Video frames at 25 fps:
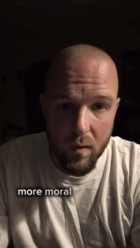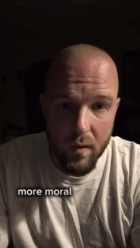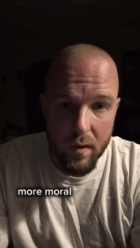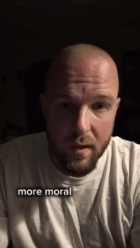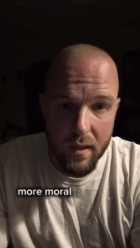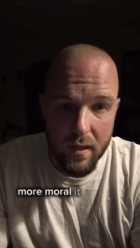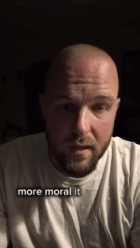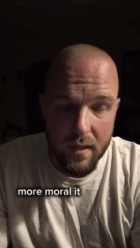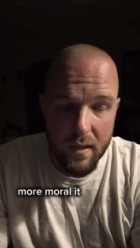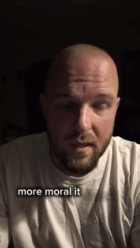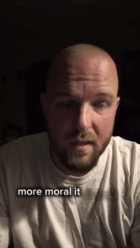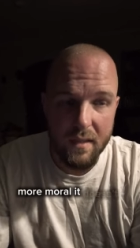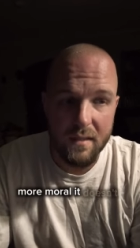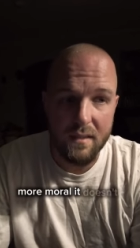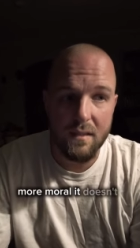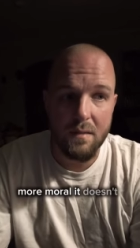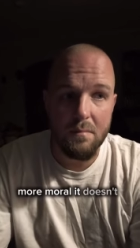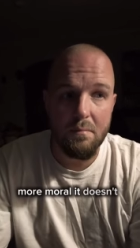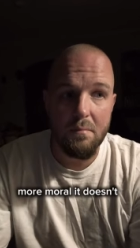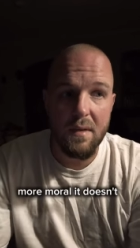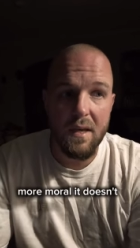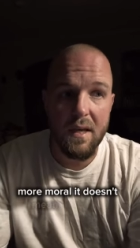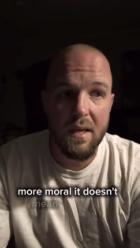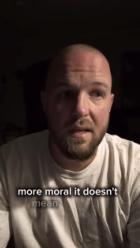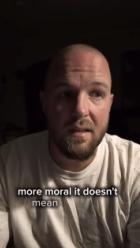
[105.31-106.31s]
It doesn't
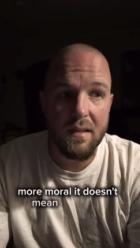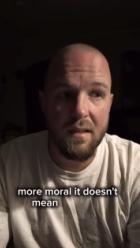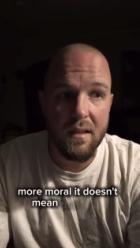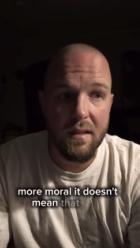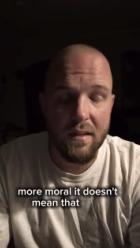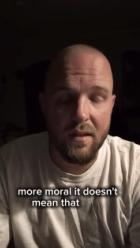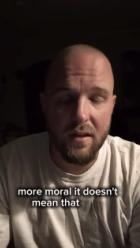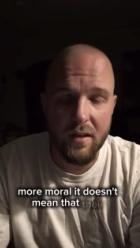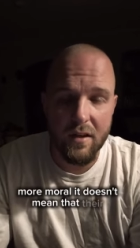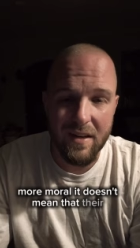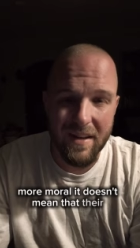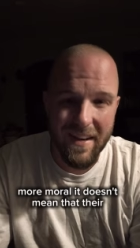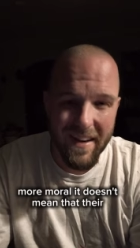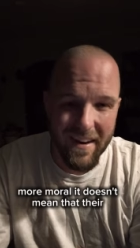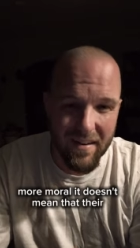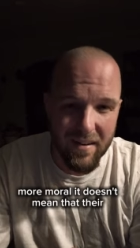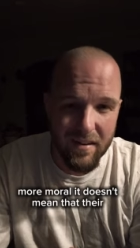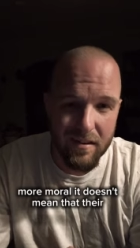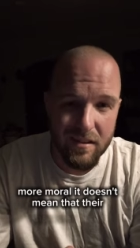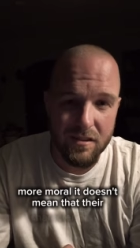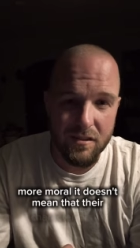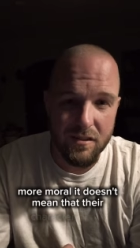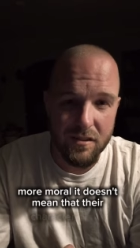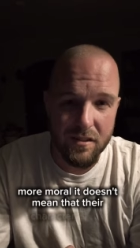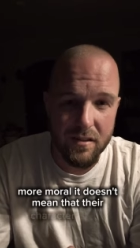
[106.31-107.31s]
mean that their
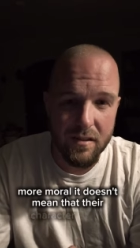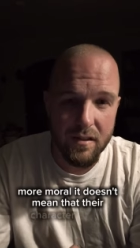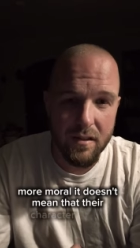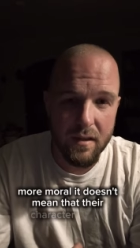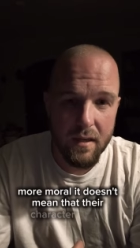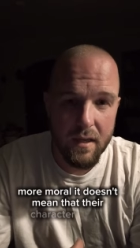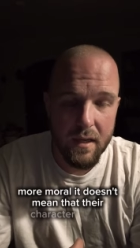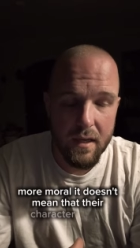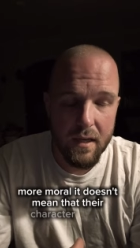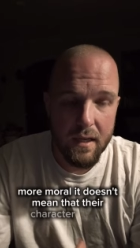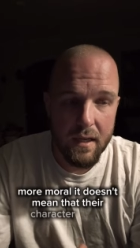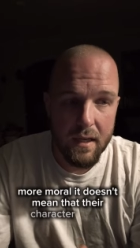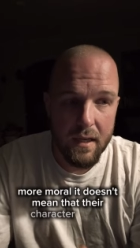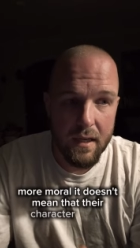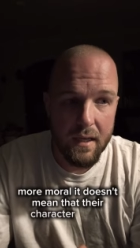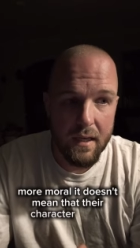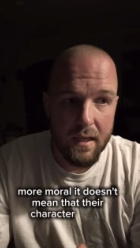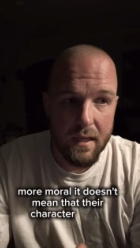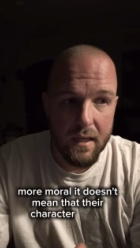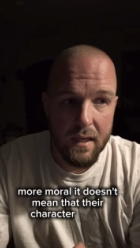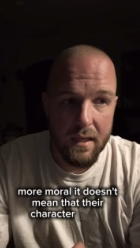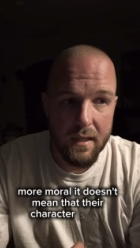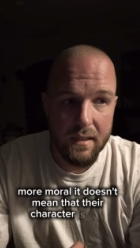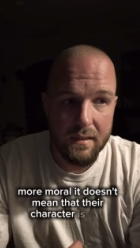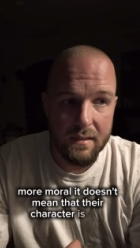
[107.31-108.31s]
character
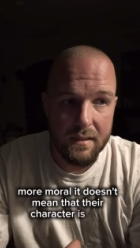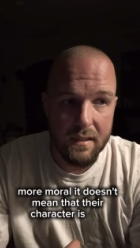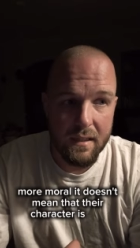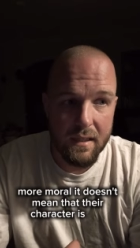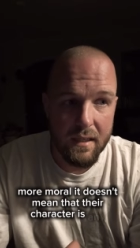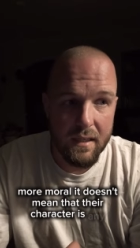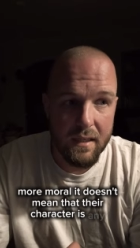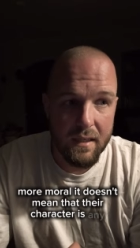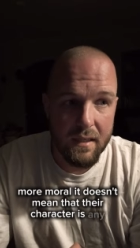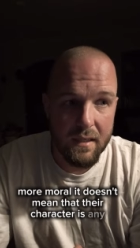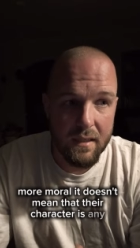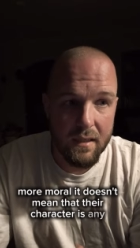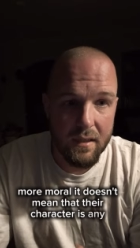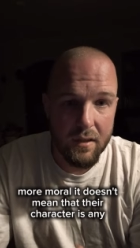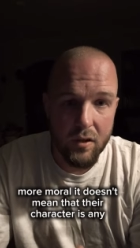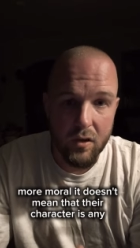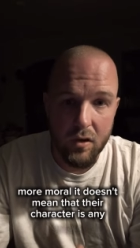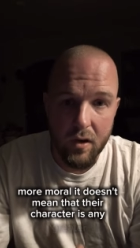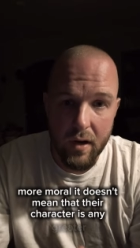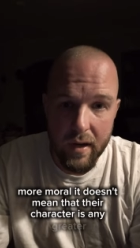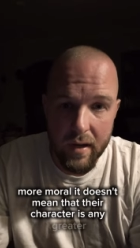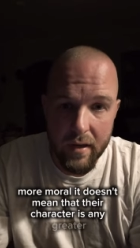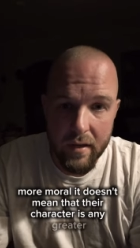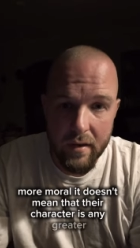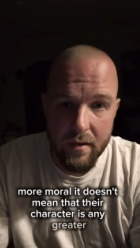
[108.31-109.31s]
is any
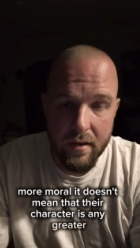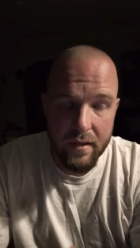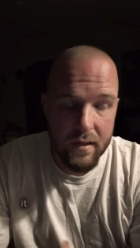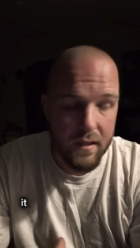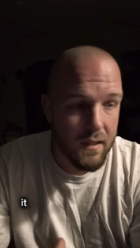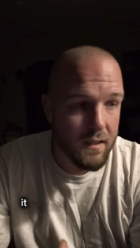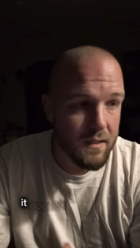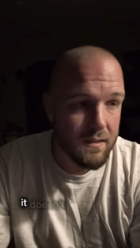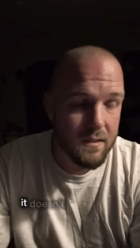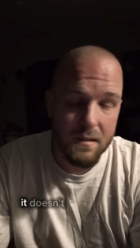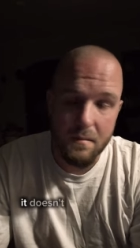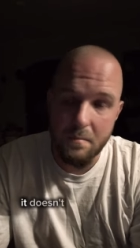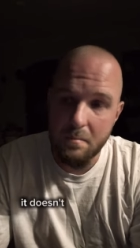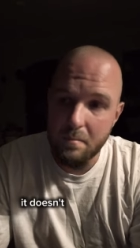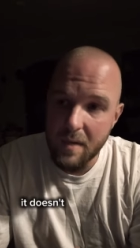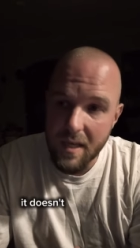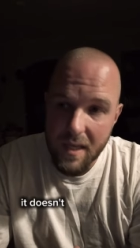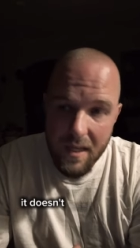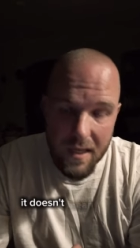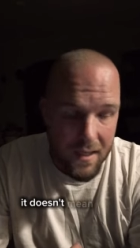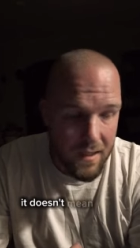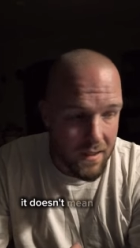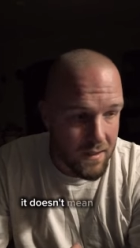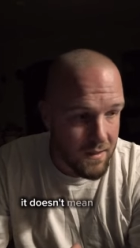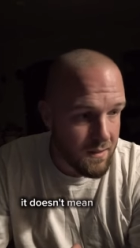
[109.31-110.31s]
greater. It doesn't
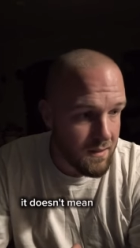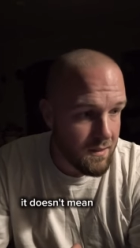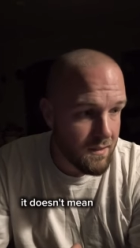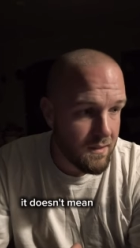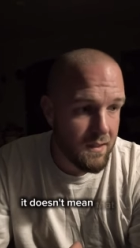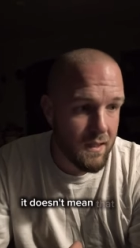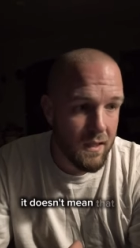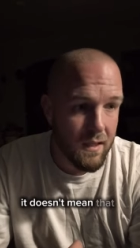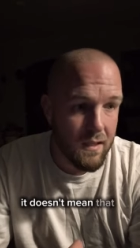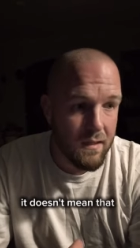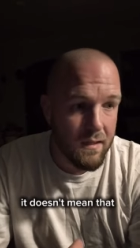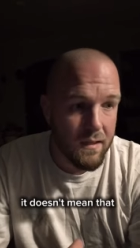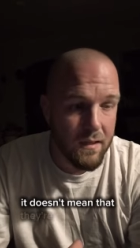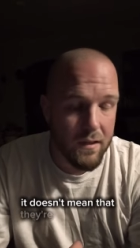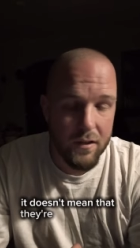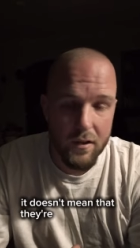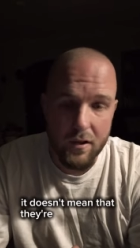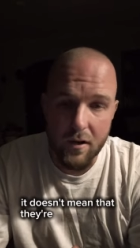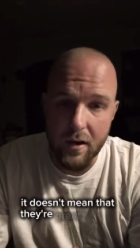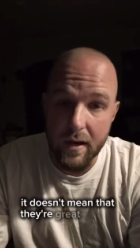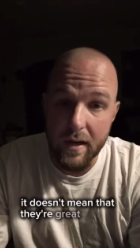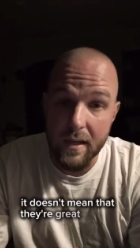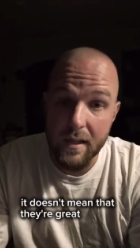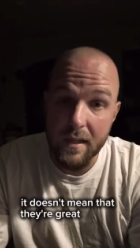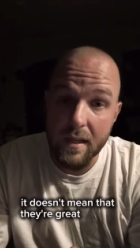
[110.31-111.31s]
mean that they're
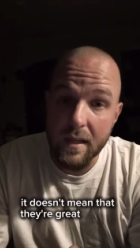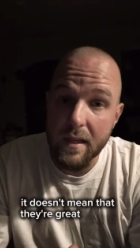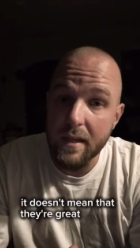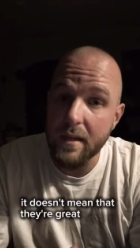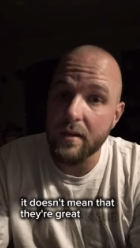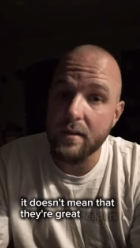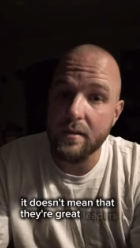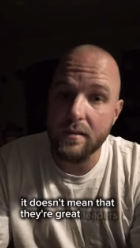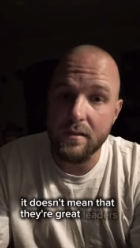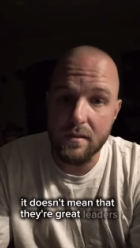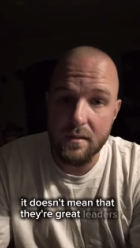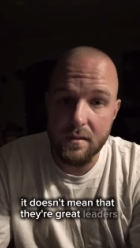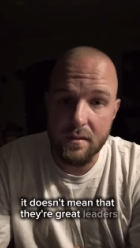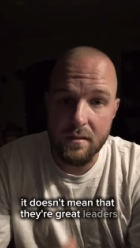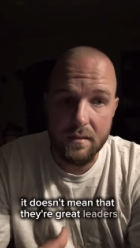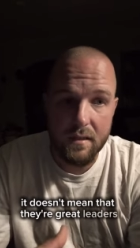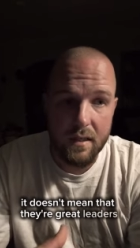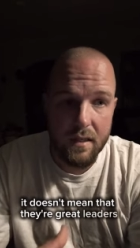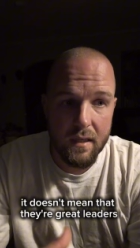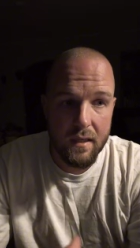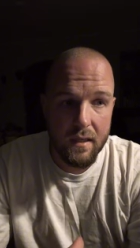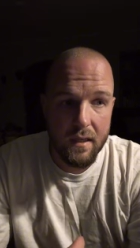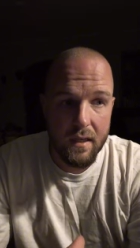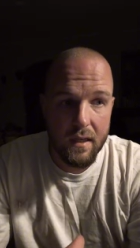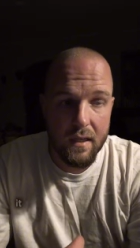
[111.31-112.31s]
great leaders.
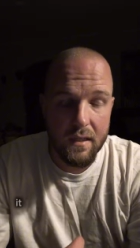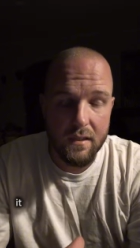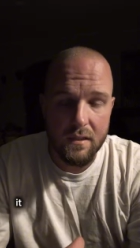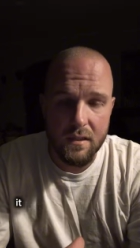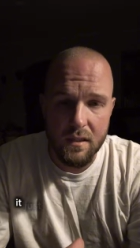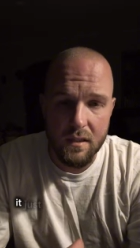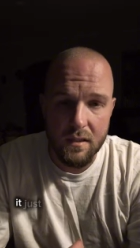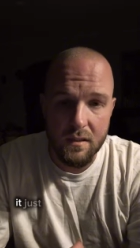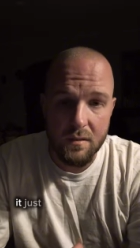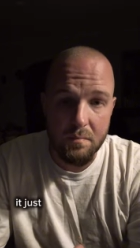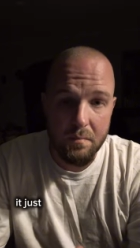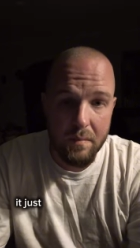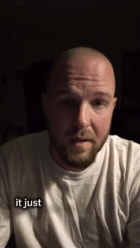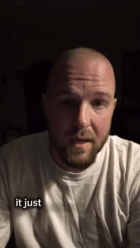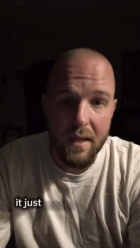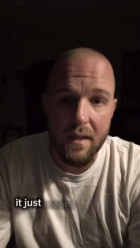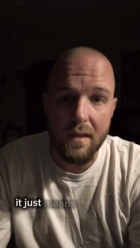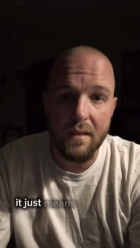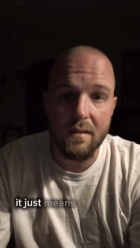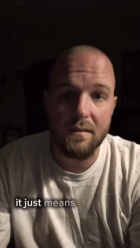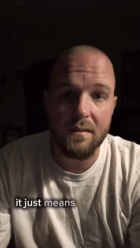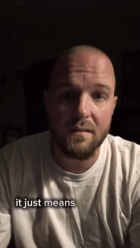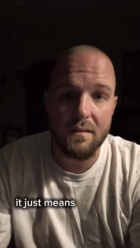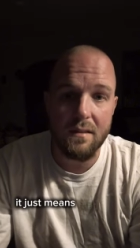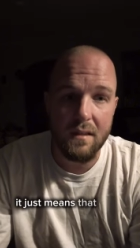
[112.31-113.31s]
It just
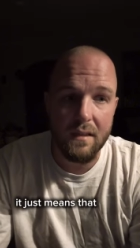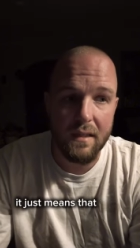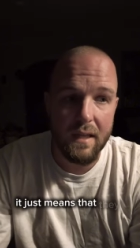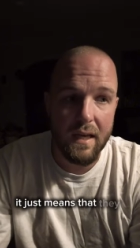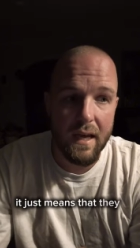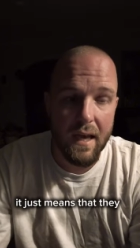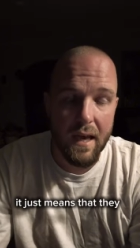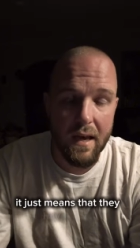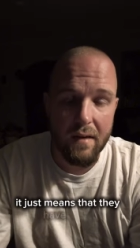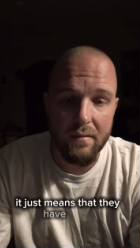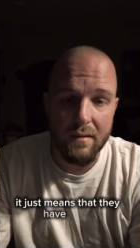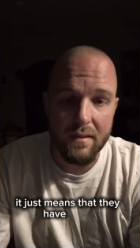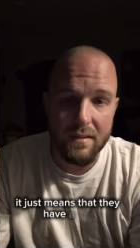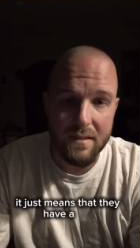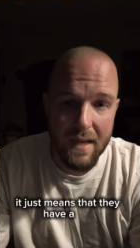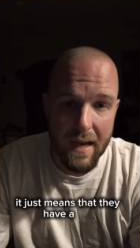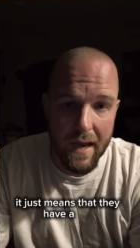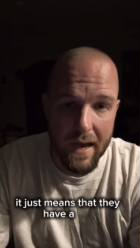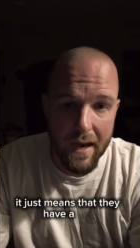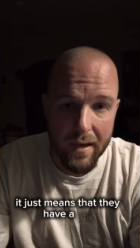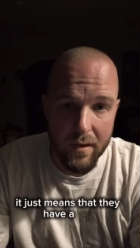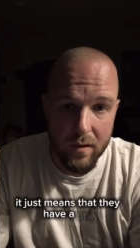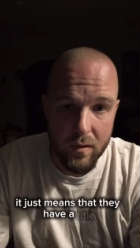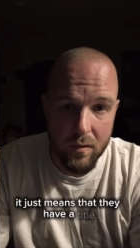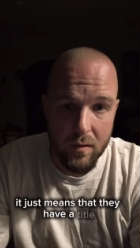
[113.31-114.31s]
means that they have a
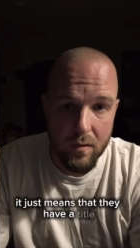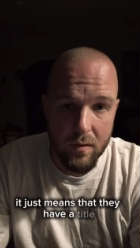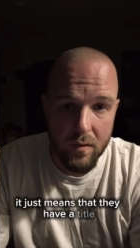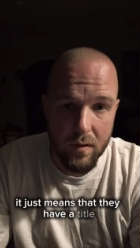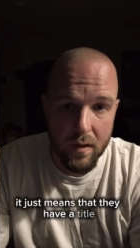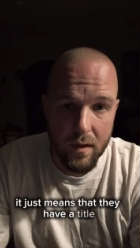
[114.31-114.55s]
title.